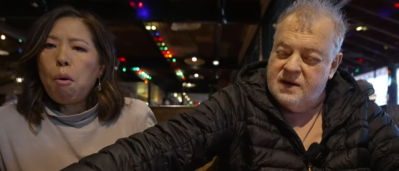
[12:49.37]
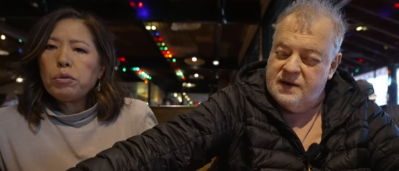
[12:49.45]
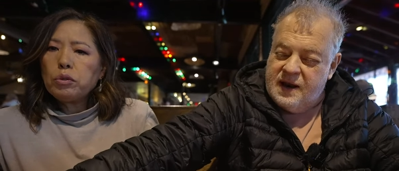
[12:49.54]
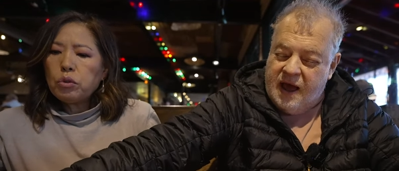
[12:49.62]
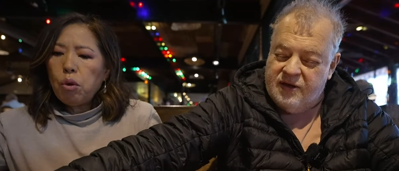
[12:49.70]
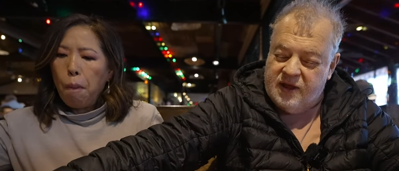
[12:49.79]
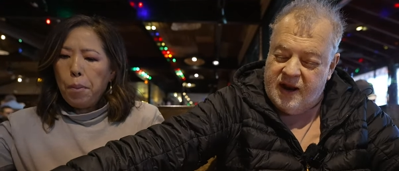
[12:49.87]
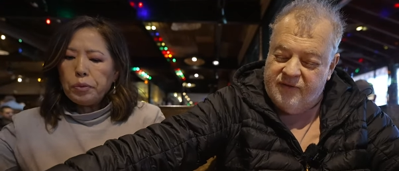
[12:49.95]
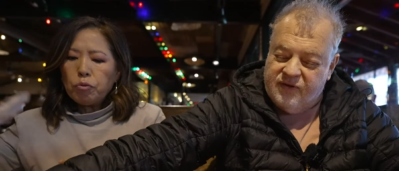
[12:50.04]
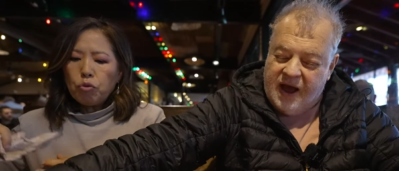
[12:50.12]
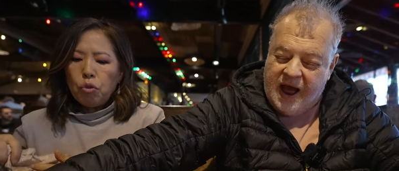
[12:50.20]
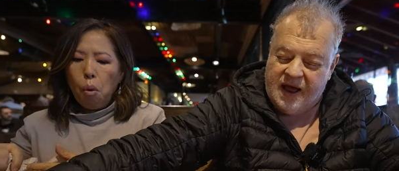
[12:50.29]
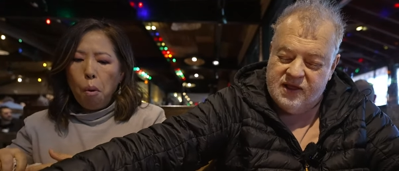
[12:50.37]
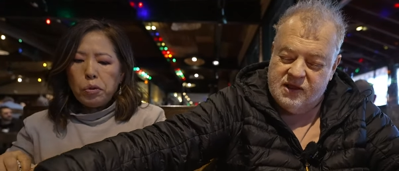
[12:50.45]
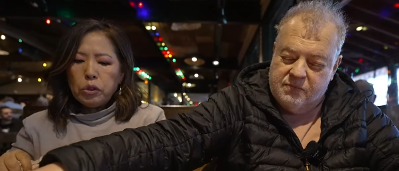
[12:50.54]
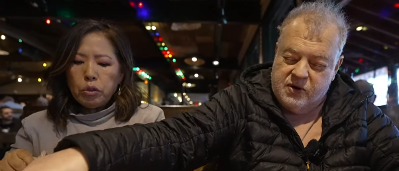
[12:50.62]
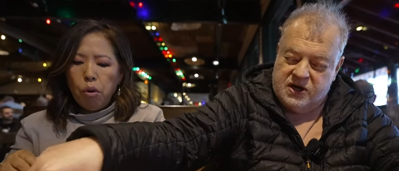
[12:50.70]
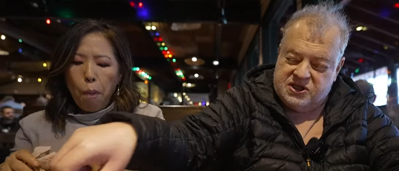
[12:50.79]
Speaker 1: Now that I've got
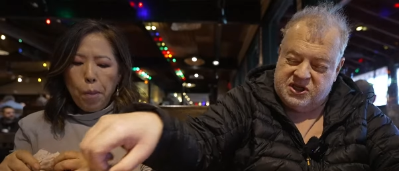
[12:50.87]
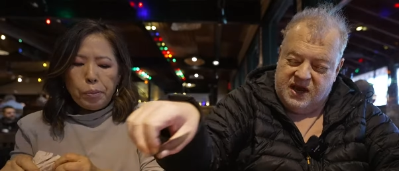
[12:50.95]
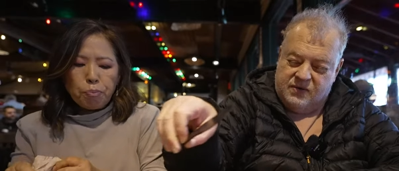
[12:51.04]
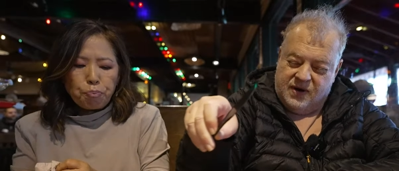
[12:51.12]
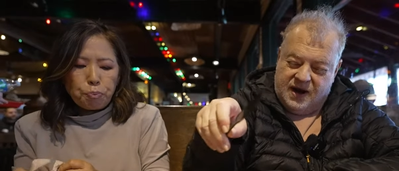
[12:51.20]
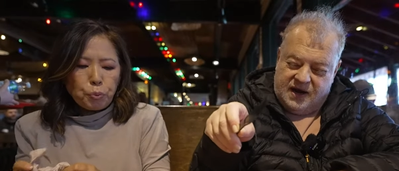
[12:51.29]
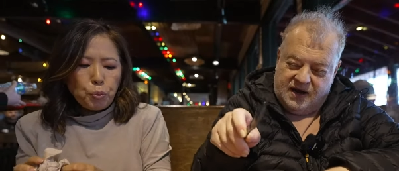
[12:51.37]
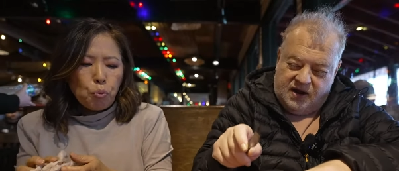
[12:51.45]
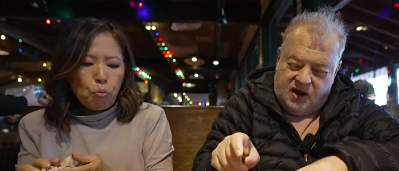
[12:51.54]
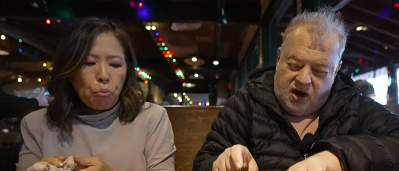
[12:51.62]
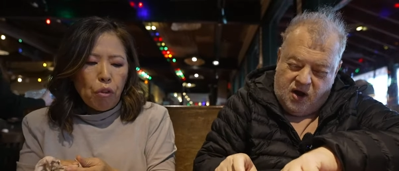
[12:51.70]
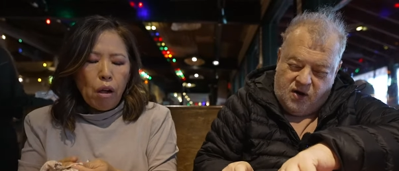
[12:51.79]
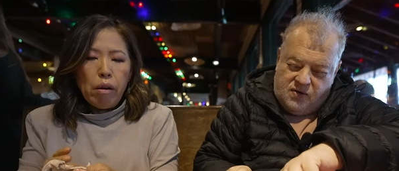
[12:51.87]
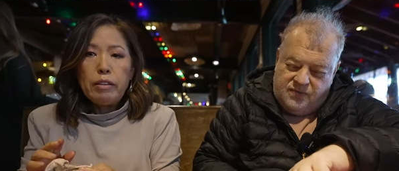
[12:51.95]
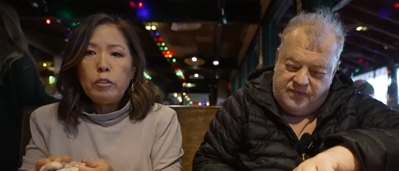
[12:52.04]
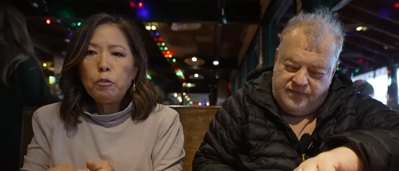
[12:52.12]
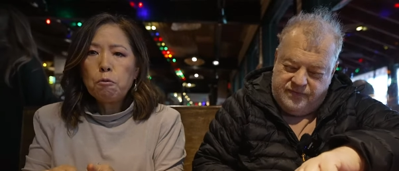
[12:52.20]
the brisket ready to go,